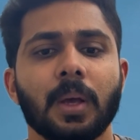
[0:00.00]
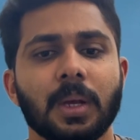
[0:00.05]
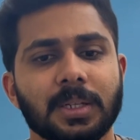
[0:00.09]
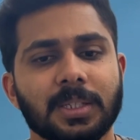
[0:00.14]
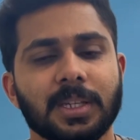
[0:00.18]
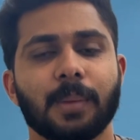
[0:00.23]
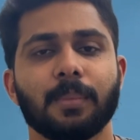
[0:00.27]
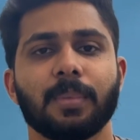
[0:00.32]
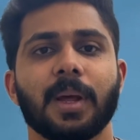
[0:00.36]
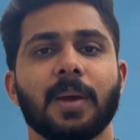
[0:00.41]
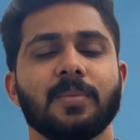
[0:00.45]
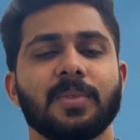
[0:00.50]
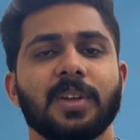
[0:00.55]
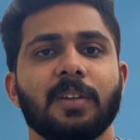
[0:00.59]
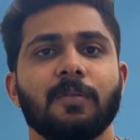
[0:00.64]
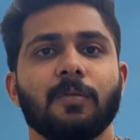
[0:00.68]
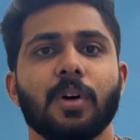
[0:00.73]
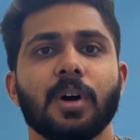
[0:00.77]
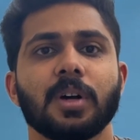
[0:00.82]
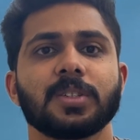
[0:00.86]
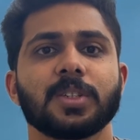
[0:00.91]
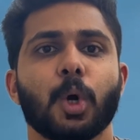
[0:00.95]
Sometimes it
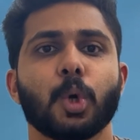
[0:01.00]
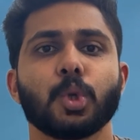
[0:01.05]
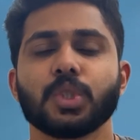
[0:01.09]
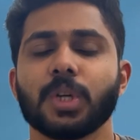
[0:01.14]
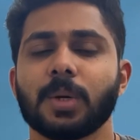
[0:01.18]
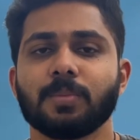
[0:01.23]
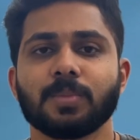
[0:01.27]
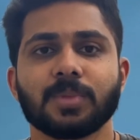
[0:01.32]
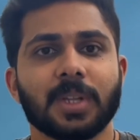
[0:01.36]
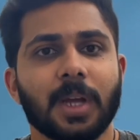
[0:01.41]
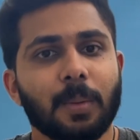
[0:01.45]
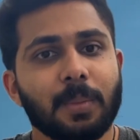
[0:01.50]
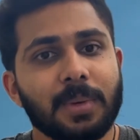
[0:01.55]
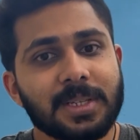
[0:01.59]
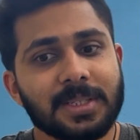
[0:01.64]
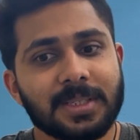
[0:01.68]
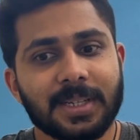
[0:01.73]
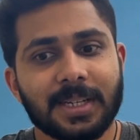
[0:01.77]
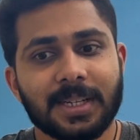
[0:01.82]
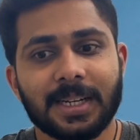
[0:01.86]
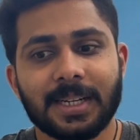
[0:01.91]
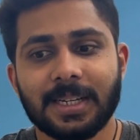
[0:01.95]
works out. Sometimes
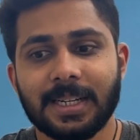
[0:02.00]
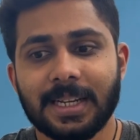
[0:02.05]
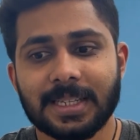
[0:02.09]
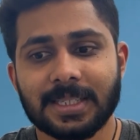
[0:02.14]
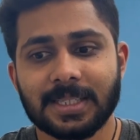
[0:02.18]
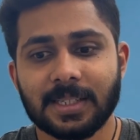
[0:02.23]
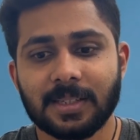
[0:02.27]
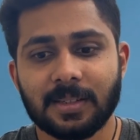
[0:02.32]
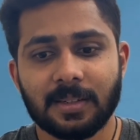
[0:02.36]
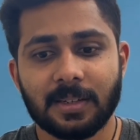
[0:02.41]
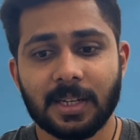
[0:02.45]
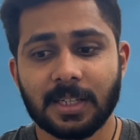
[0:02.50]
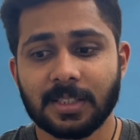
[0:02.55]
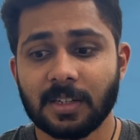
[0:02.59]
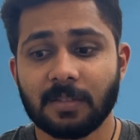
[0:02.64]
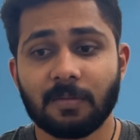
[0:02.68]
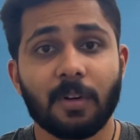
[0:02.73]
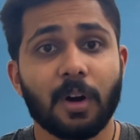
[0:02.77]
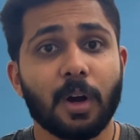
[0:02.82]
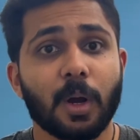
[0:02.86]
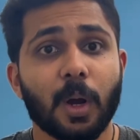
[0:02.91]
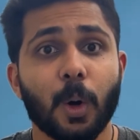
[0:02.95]
it doesn't
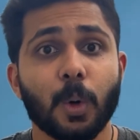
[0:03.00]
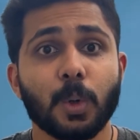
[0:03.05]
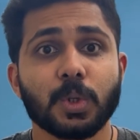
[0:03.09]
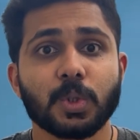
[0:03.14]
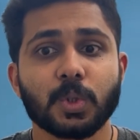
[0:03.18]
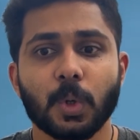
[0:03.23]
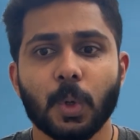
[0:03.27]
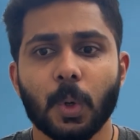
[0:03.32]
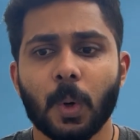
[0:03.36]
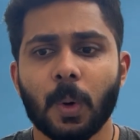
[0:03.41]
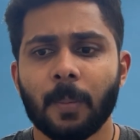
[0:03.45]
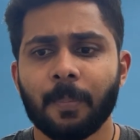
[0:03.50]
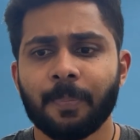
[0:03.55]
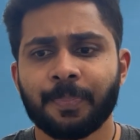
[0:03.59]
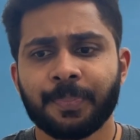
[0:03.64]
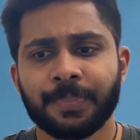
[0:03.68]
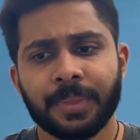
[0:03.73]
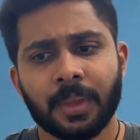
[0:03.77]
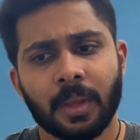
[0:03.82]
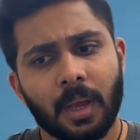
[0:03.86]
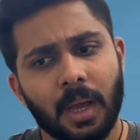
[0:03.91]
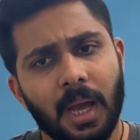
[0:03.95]
work out. So
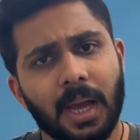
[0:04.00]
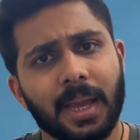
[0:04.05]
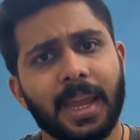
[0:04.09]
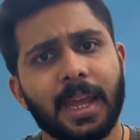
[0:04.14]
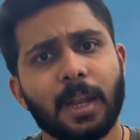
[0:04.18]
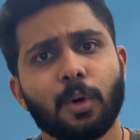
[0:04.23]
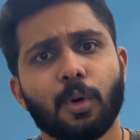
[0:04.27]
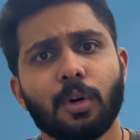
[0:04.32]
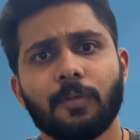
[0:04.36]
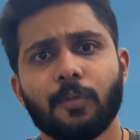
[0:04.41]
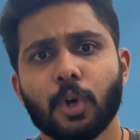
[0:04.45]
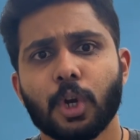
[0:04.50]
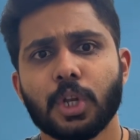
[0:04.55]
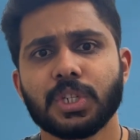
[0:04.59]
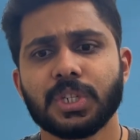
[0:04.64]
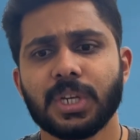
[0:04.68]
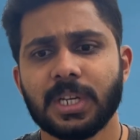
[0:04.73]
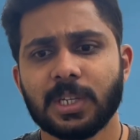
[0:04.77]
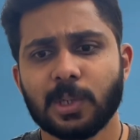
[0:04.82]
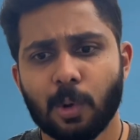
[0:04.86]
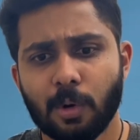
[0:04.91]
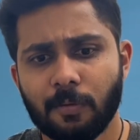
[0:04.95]
again, go for a
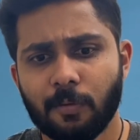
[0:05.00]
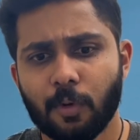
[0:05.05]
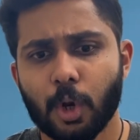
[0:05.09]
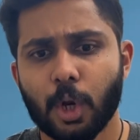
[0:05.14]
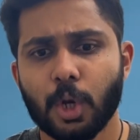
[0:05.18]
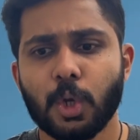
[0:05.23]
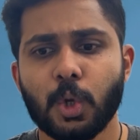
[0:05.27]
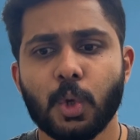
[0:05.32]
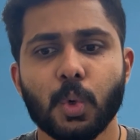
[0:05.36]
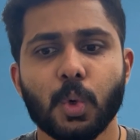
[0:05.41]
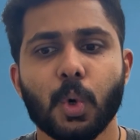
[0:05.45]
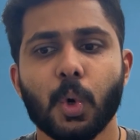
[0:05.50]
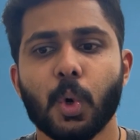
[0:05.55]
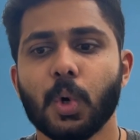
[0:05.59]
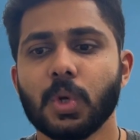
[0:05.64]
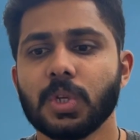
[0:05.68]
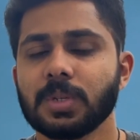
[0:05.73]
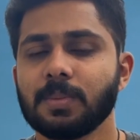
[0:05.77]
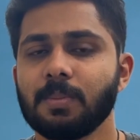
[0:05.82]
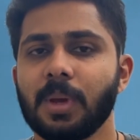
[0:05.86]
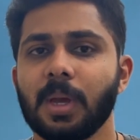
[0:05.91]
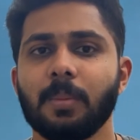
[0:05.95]
change. Look for a new
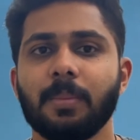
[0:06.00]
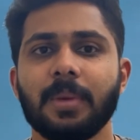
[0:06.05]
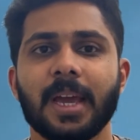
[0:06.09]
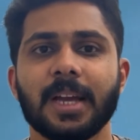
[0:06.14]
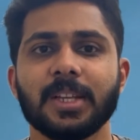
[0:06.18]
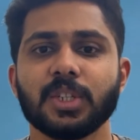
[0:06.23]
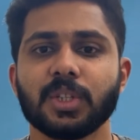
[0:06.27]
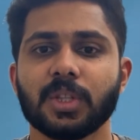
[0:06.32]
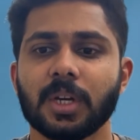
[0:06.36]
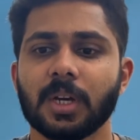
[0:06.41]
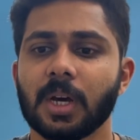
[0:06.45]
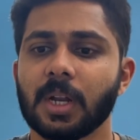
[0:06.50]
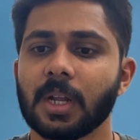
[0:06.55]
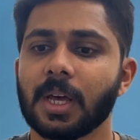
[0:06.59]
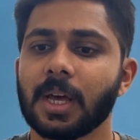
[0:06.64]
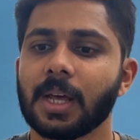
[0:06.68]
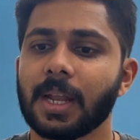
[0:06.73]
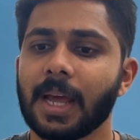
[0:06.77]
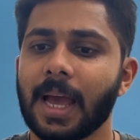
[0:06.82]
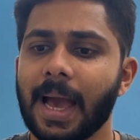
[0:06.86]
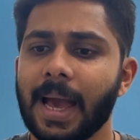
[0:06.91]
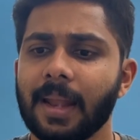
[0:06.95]
coach. Maybe Ajit
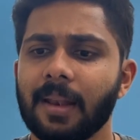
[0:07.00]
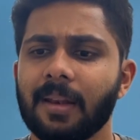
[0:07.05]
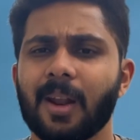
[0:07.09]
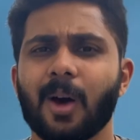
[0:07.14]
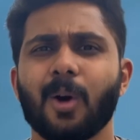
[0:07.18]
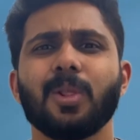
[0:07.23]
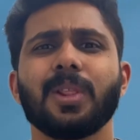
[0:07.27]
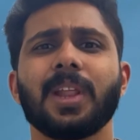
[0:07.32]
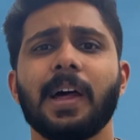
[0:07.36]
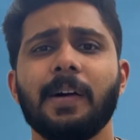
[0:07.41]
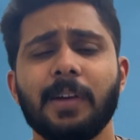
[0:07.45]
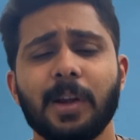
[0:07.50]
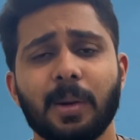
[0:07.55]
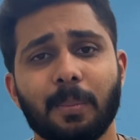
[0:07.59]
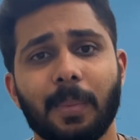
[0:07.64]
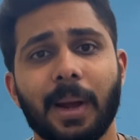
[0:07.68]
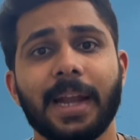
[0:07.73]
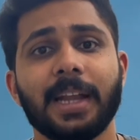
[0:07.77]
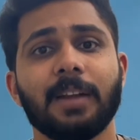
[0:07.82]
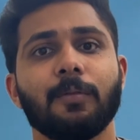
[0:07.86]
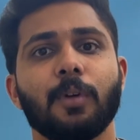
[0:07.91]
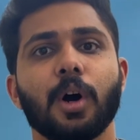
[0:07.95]
Agarkar and Rahul Dravid
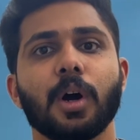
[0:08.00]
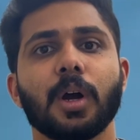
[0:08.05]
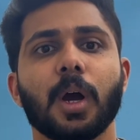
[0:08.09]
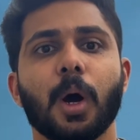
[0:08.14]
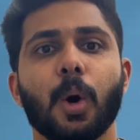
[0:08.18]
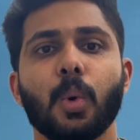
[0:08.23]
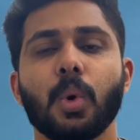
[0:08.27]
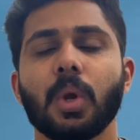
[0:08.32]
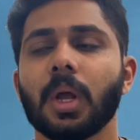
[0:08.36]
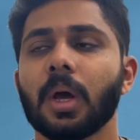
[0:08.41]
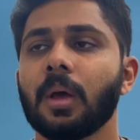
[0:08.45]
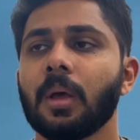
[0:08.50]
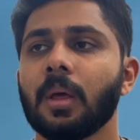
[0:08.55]
might work out.